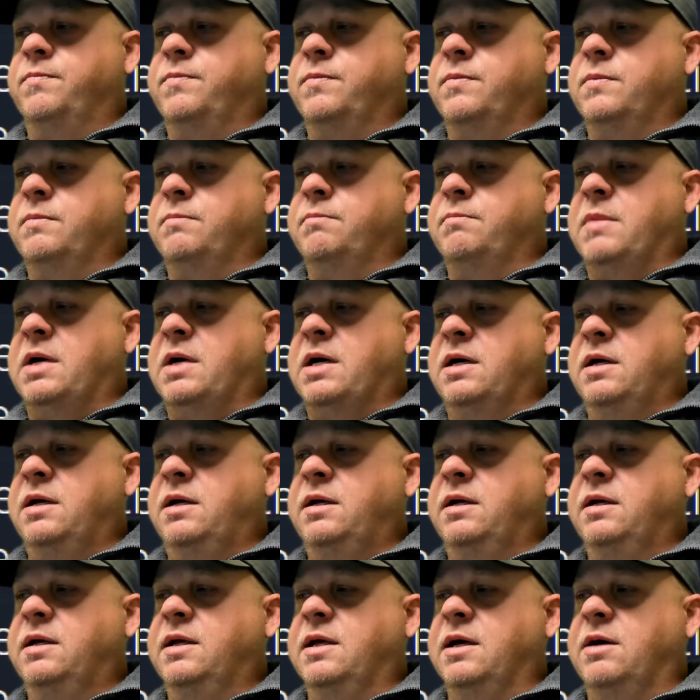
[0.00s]

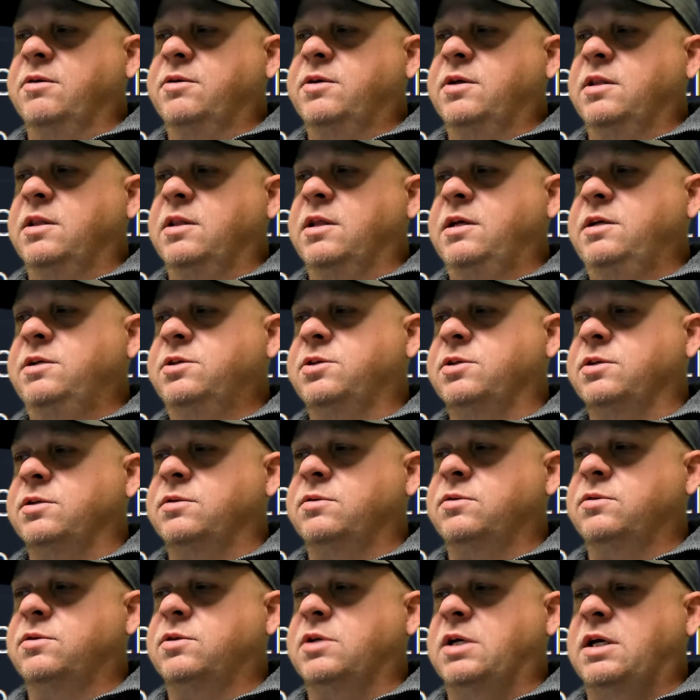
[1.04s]
my
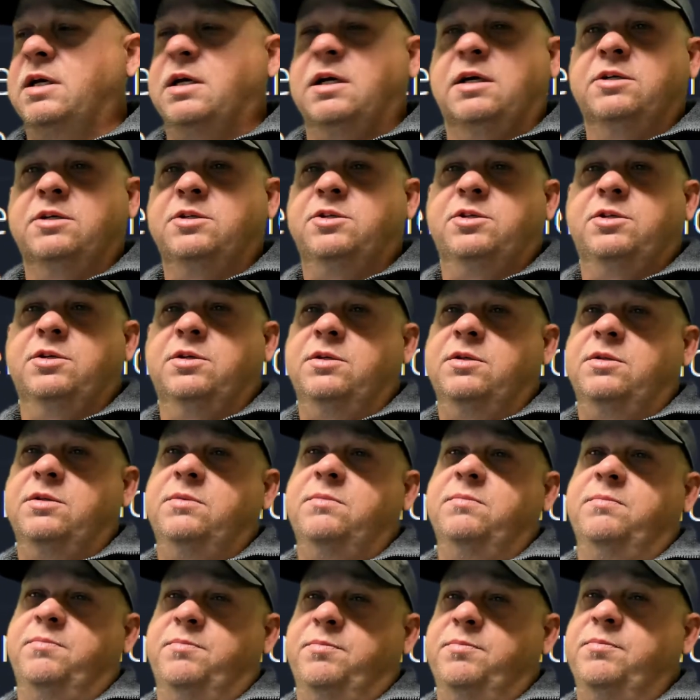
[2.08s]
calculations, I should
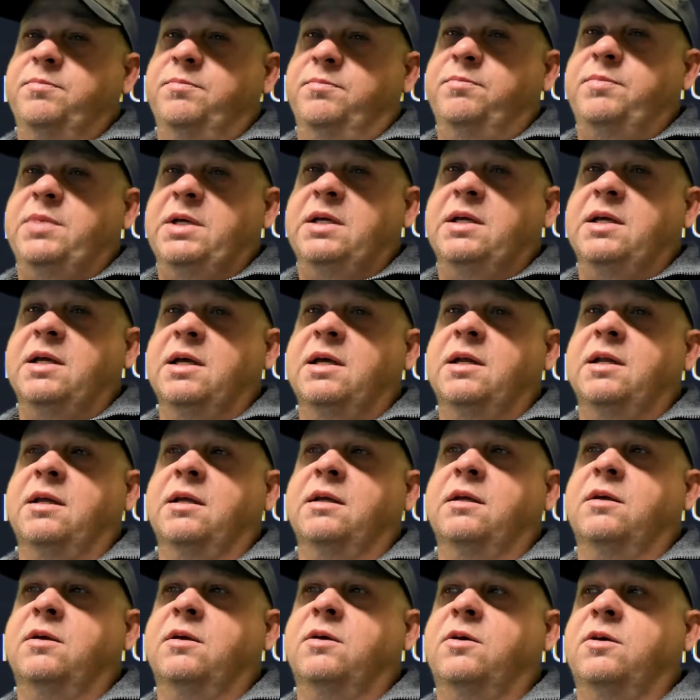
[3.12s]
be
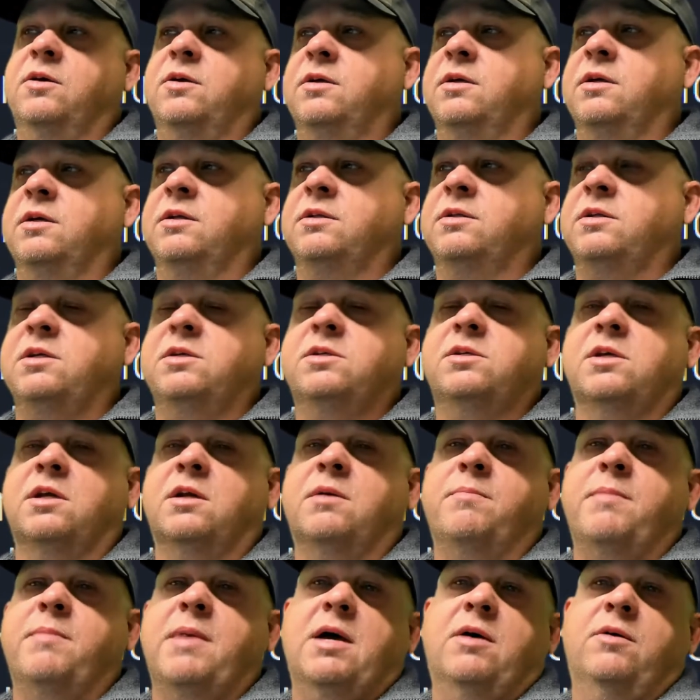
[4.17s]
getting a decent
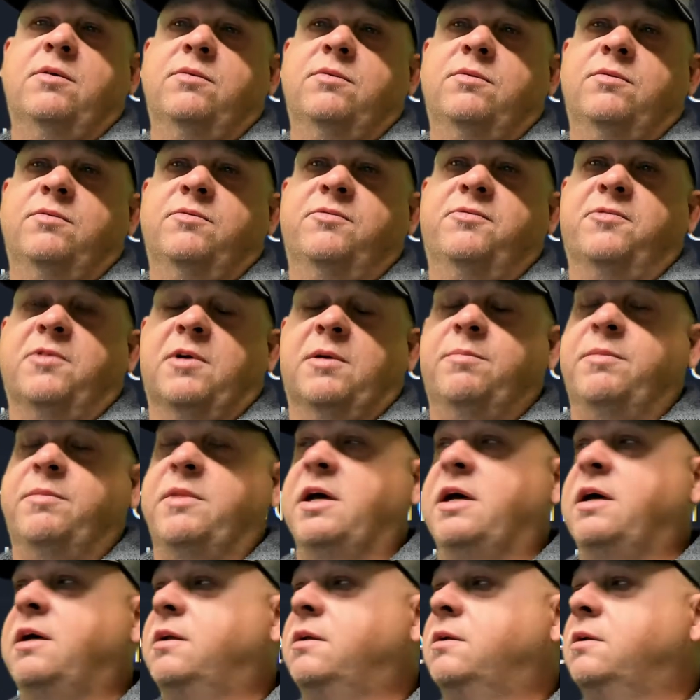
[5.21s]
amount from
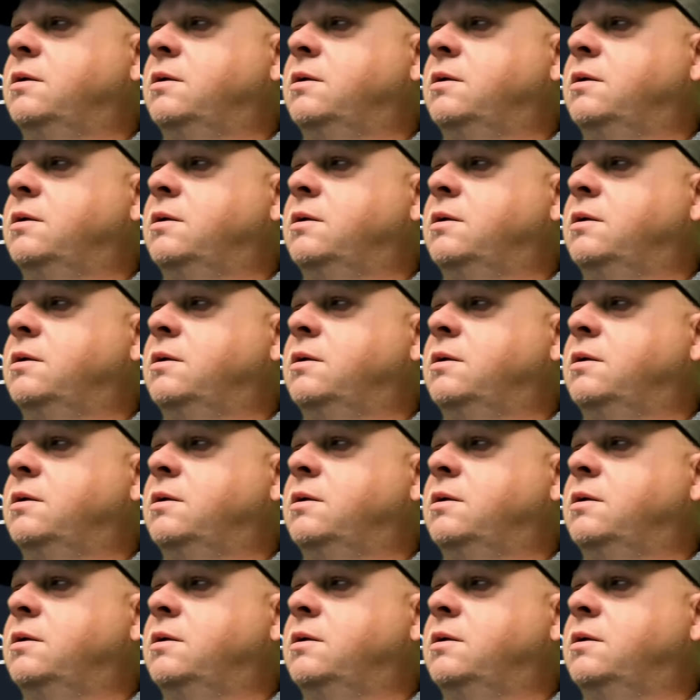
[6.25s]
that.